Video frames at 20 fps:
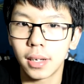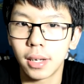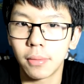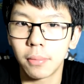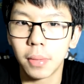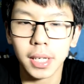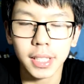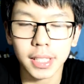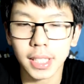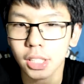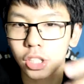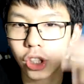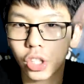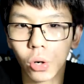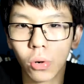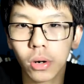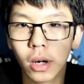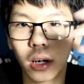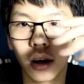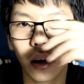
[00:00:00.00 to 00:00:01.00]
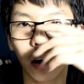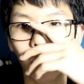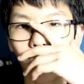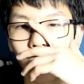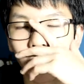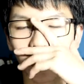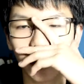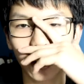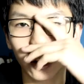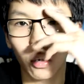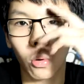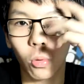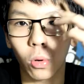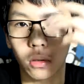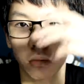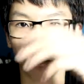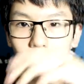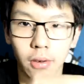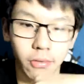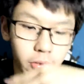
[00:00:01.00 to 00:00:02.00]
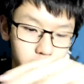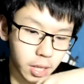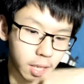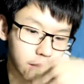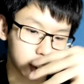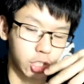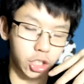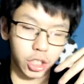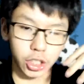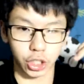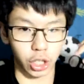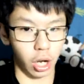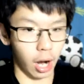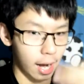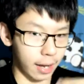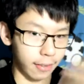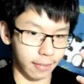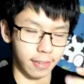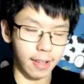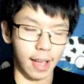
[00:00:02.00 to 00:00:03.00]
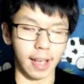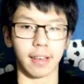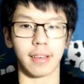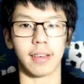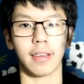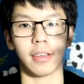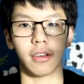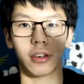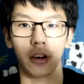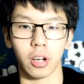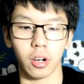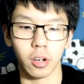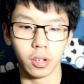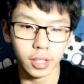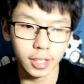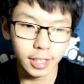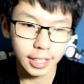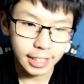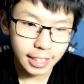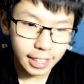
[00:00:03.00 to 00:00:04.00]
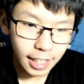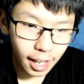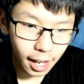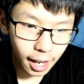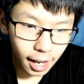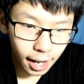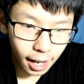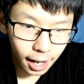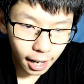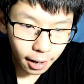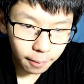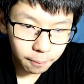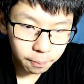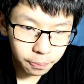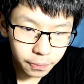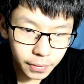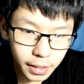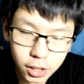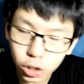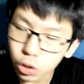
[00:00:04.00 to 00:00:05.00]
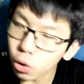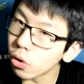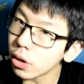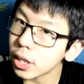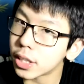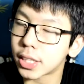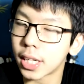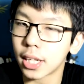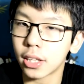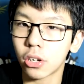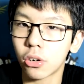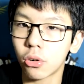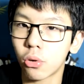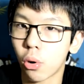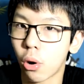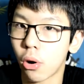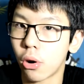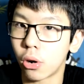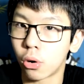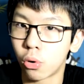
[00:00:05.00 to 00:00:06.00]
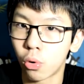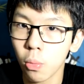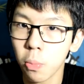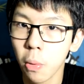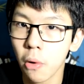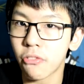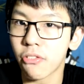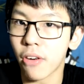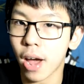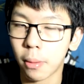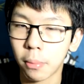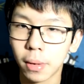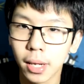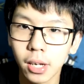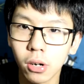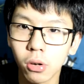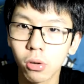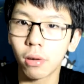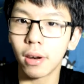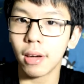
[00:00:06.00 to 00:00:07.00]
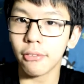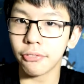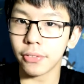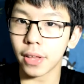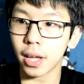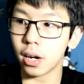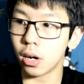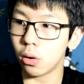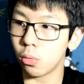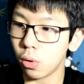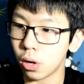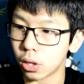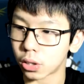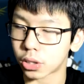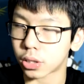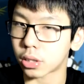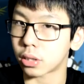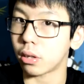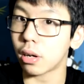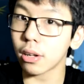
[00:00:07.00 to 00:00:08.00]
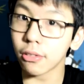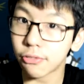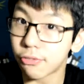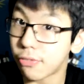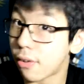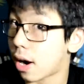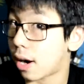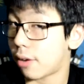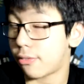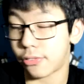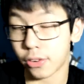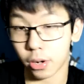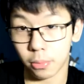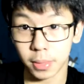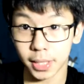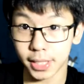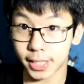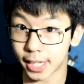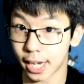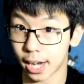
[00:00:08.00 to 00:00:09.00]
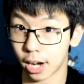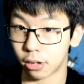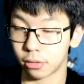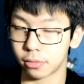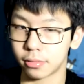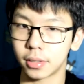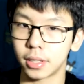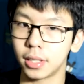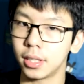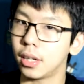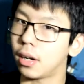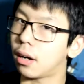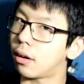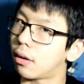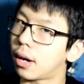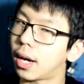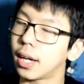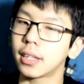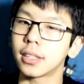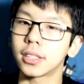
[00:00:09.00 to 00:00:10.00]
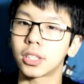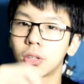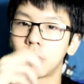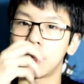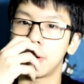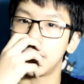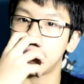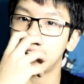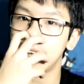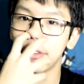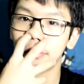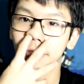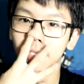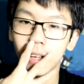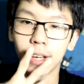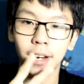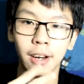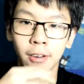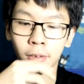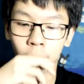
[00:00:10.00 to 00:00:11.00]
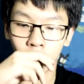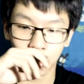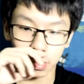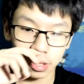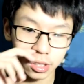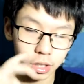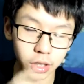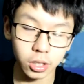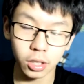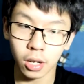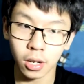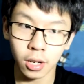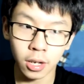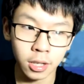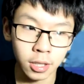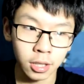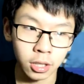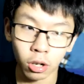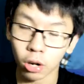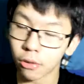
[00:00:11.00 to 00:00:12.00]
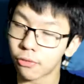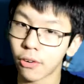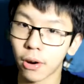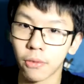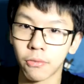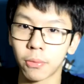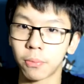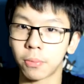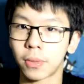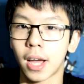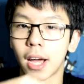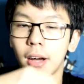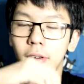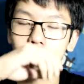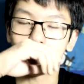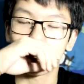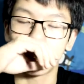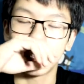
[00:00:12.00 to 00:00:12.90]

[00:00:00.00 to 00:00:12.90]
because it's shown in the near future world. Everything is just high tech, you know. The story is centered on a group of family who lived in the woods, not far from a town. All right, so they lived in the woods, not far from town.